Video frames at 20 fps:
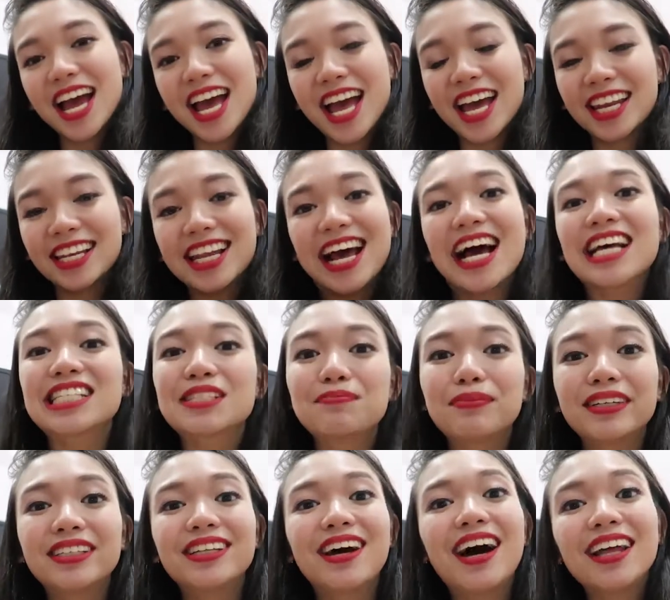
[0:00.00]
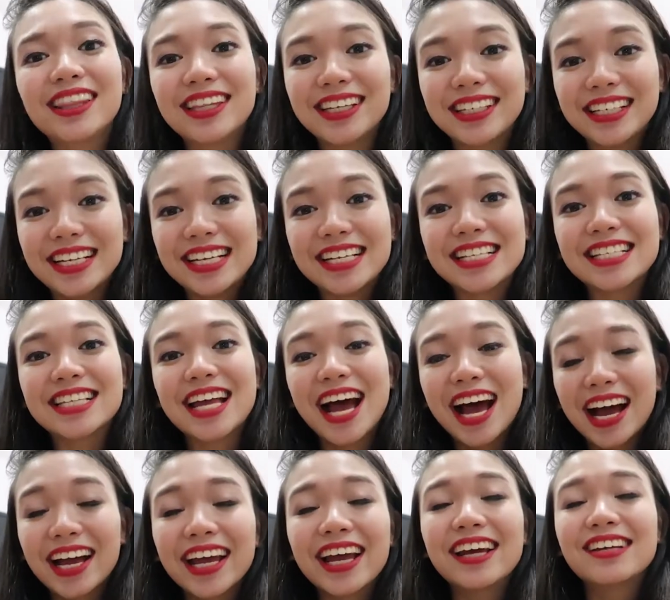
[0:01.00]
And last but not the least,
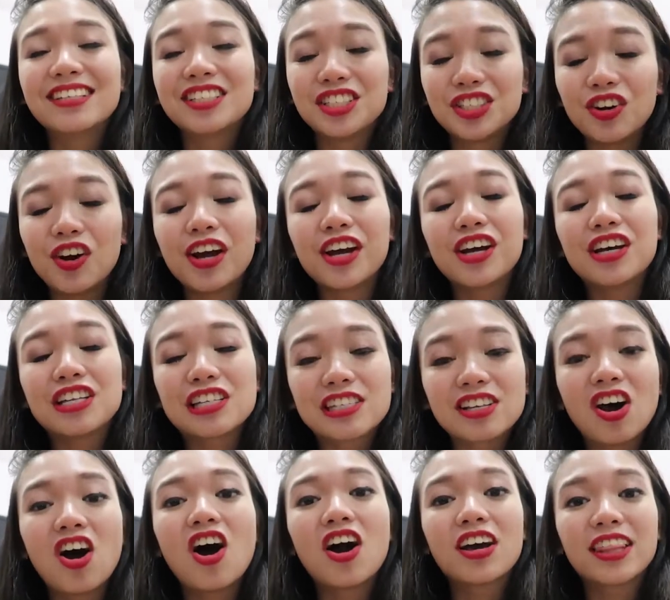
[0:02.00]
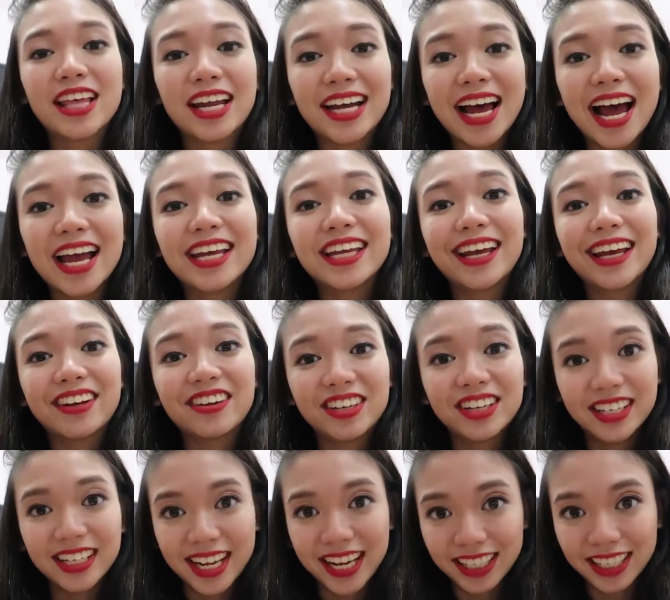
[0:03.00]
I enjoy a song that I can
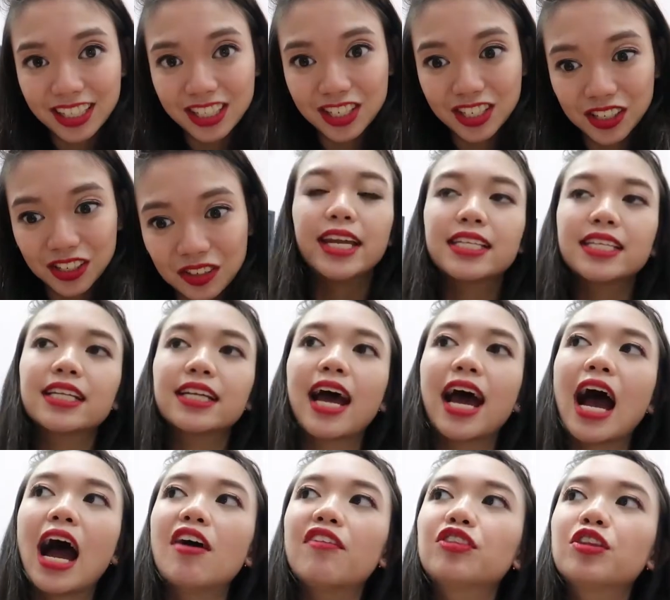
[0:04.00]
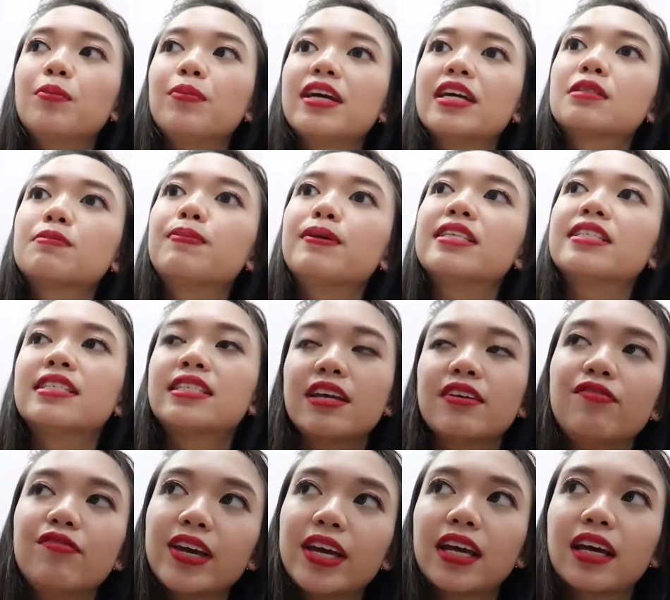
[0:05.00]
relate to. It doesn't have to be a
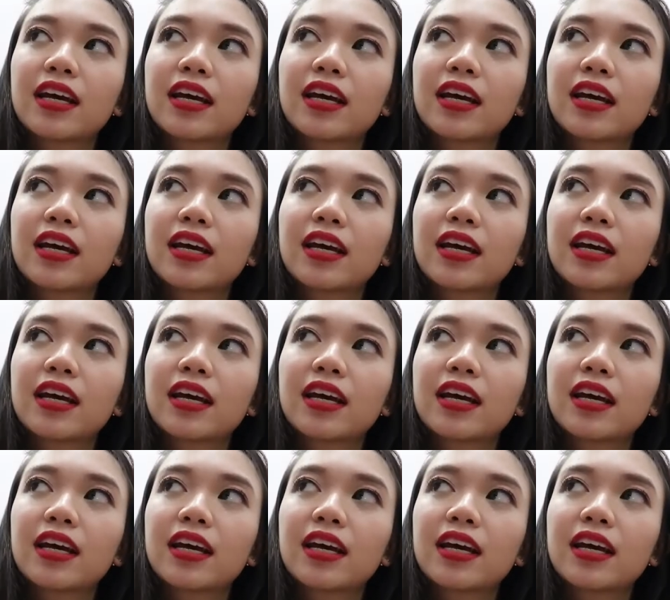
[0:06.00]
specific